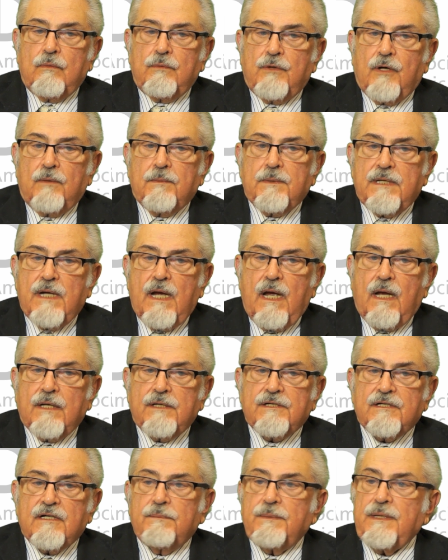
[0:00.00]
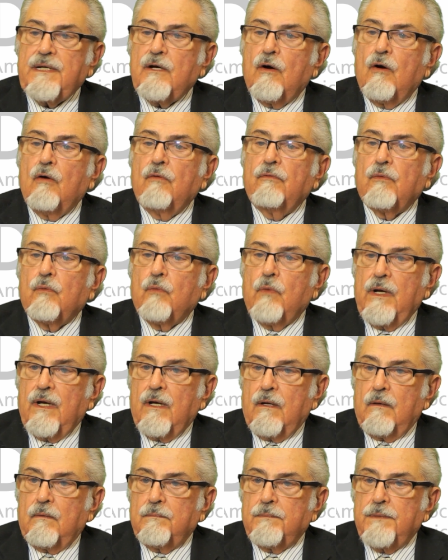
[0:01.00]
dermatology is going to be
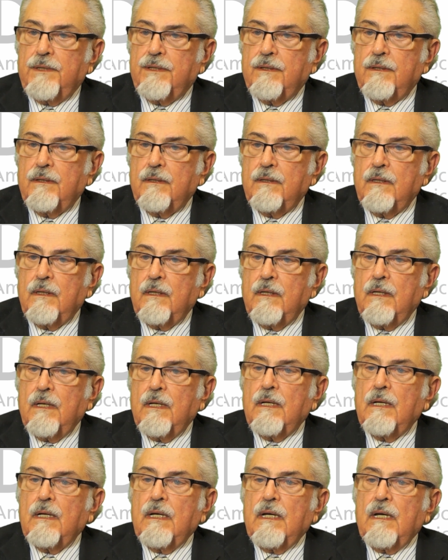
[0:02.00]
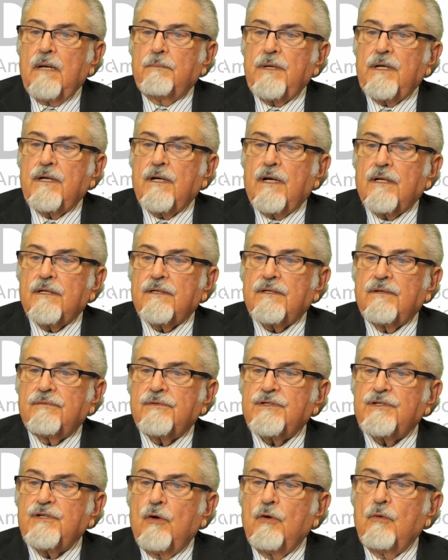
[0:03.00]
overwhelmed because of
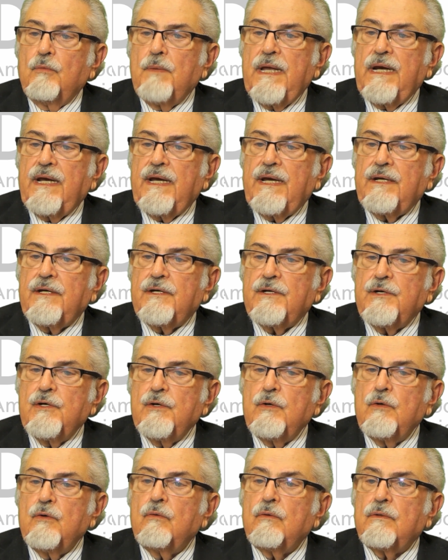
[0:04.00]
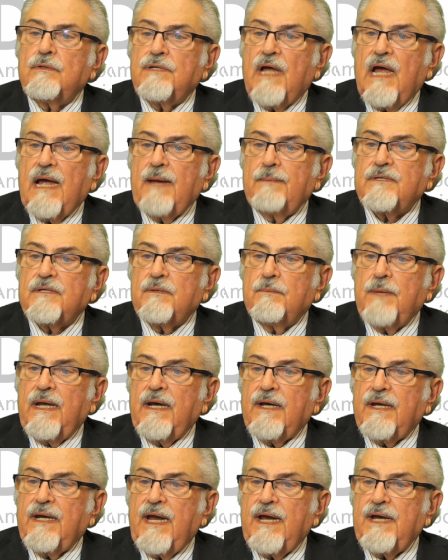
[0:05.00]
so many new types of
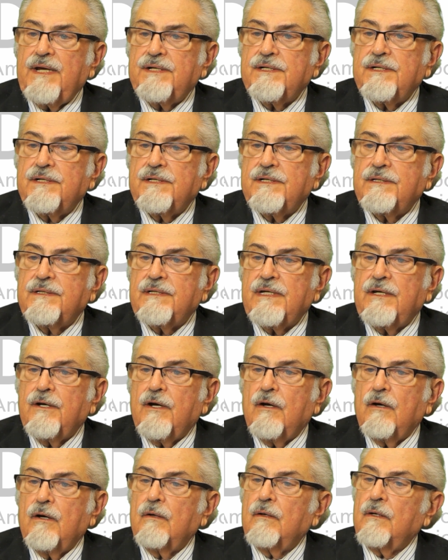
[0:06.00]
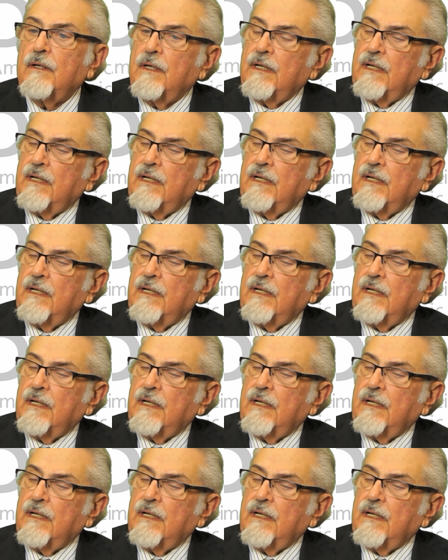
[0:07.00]
medications that are